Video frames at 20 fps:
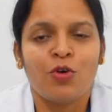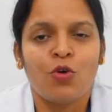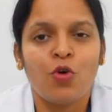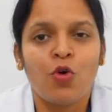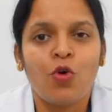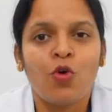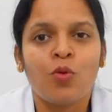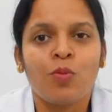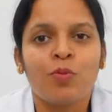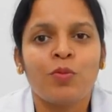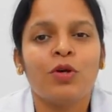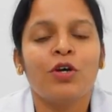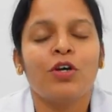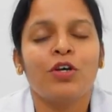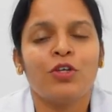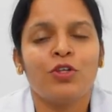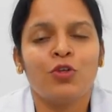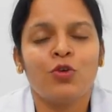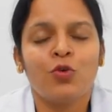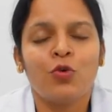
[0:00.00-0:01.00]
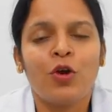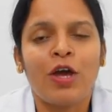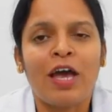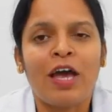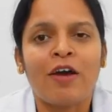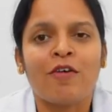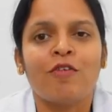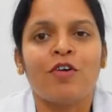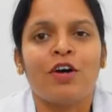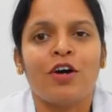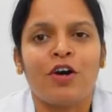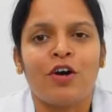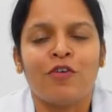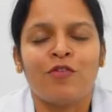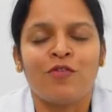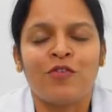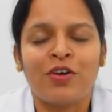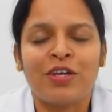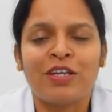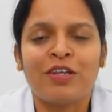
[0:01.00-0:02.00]
Hope you have
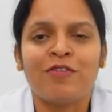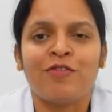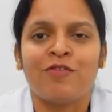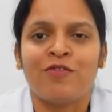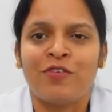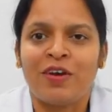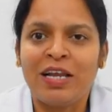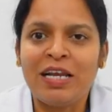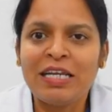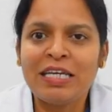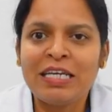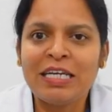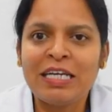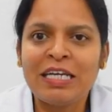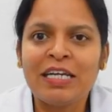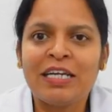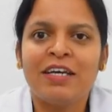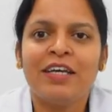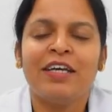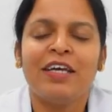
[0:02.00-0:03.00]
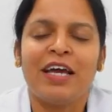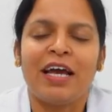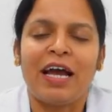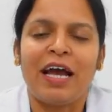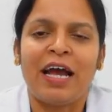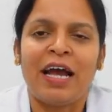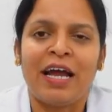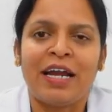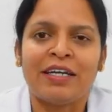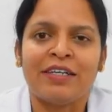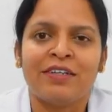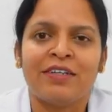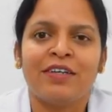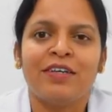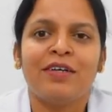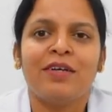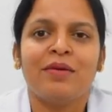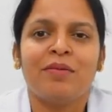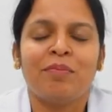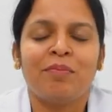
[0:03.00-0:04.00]
a very well healed and
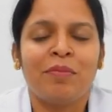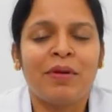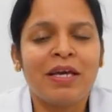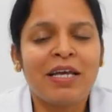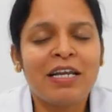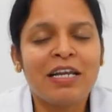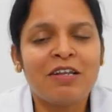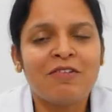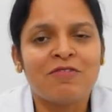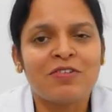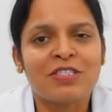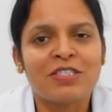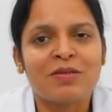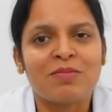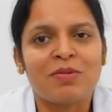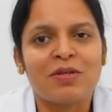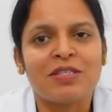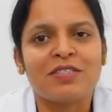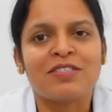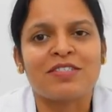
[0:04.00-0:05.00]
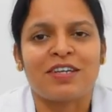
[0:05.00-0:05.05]
barely visible